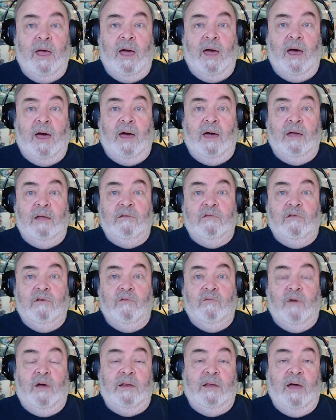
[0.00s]
And
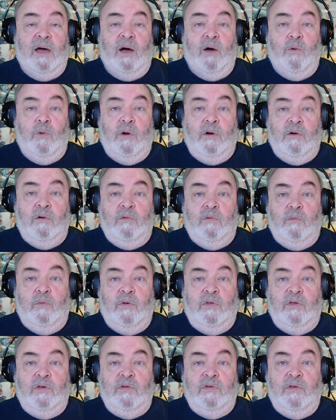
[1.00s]
right now we're
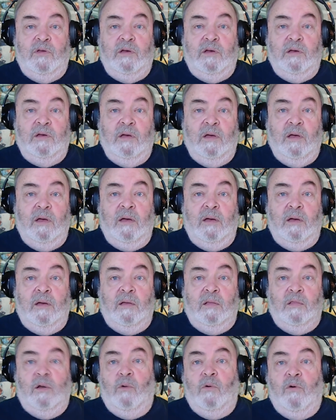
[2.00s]
within the
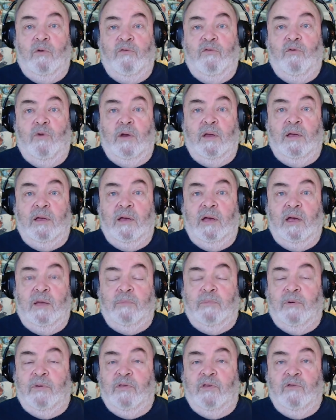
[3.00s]
lower 48,
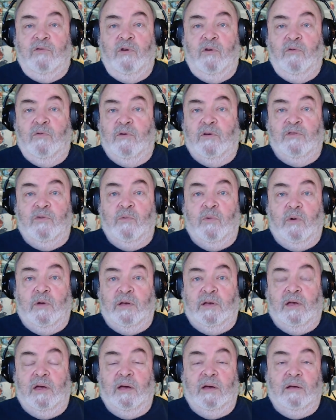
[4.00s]
but there's no reason we
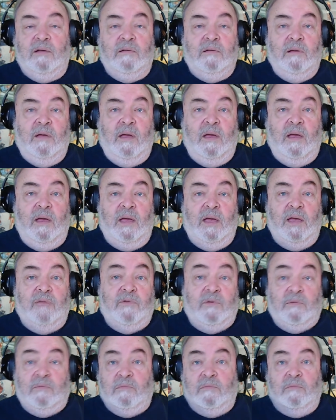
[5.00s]
can't
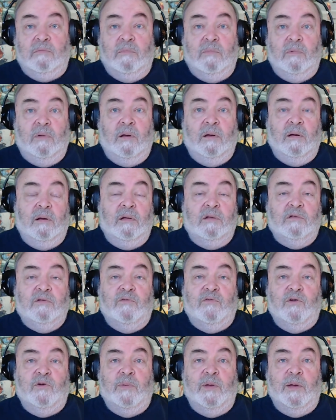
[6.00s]
even
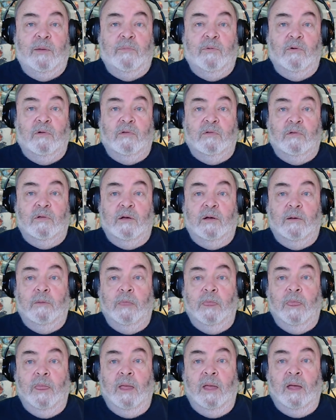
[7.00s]
interview people
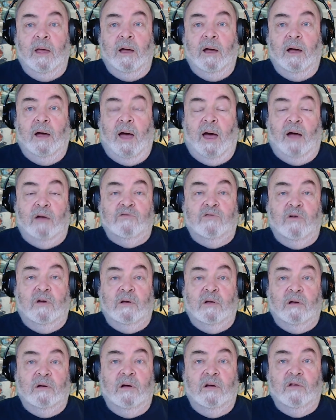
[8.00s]
outside
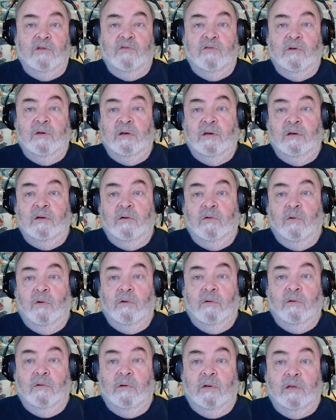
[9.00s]
our country
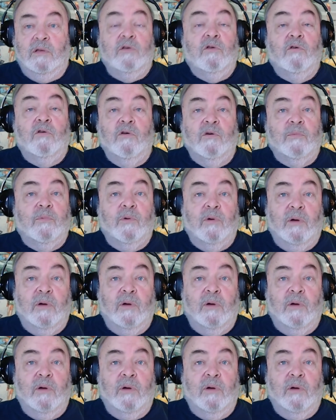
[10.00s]
or in Europe or